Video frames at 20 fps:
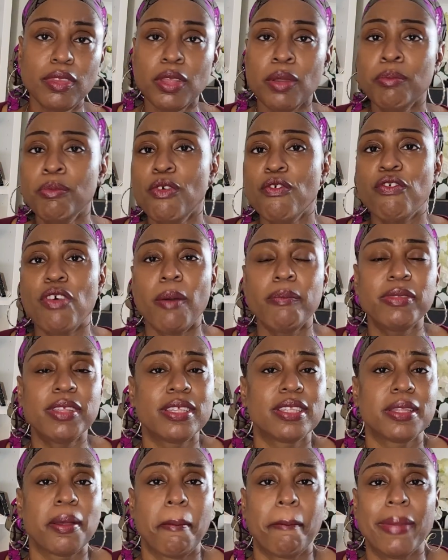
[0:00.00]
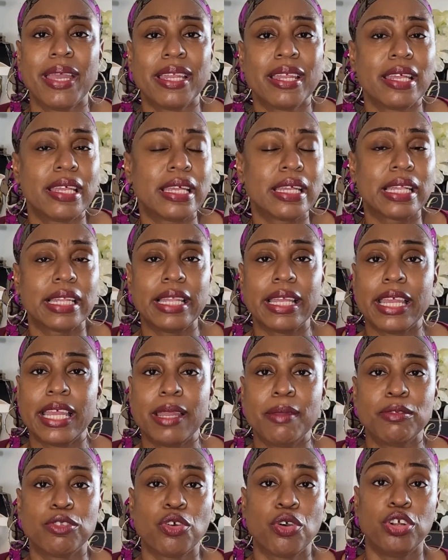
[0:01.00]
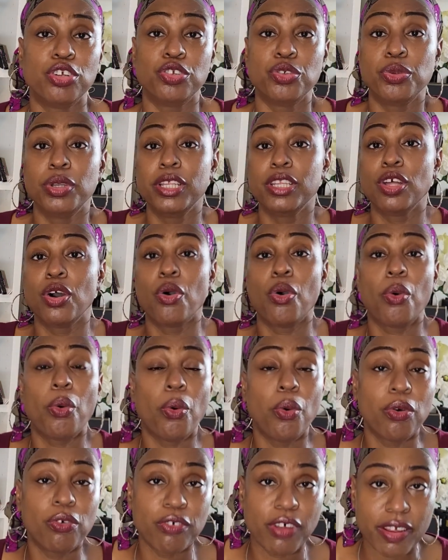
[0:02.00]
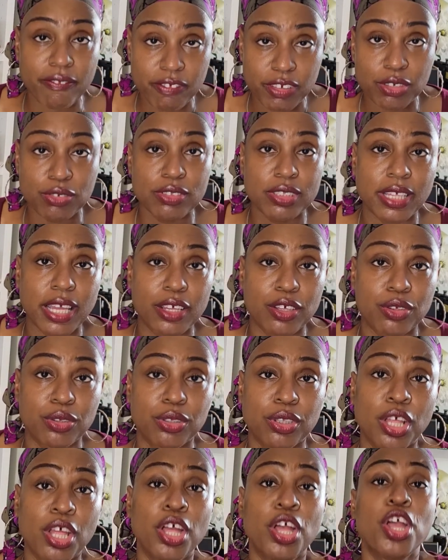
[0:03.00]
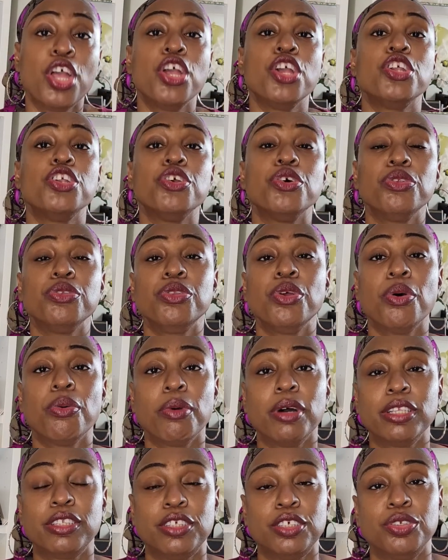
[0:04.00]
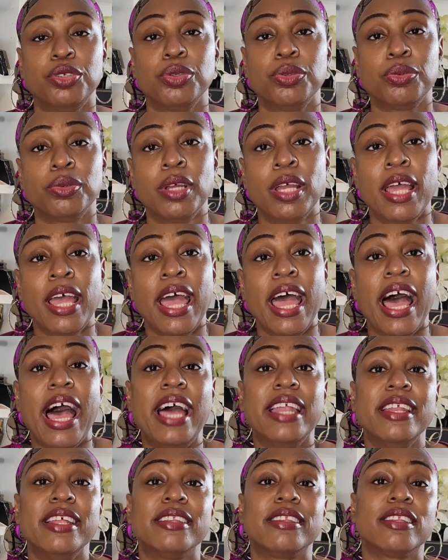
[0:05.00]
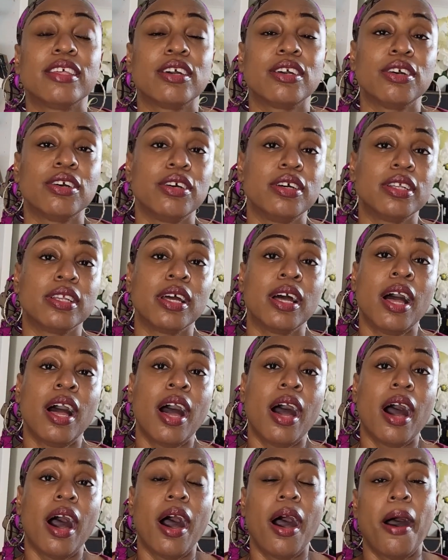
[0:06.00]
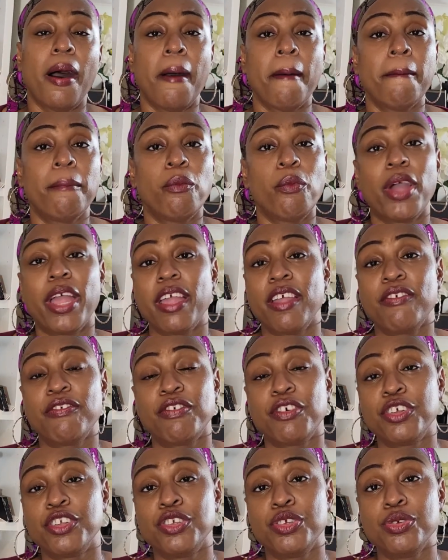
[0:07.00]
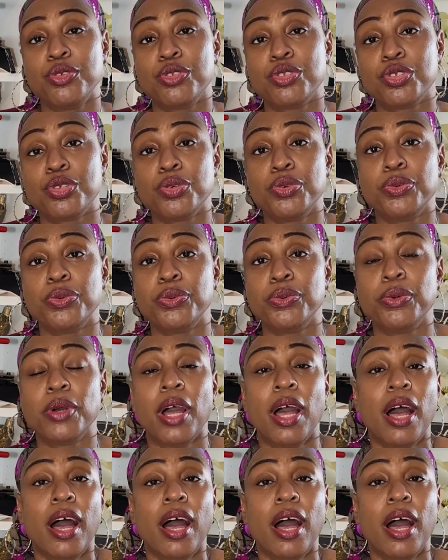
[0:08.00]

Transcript: move up to submitting claims or doing the whole revenue cycle, you'll know what to do. And it's a good way for you to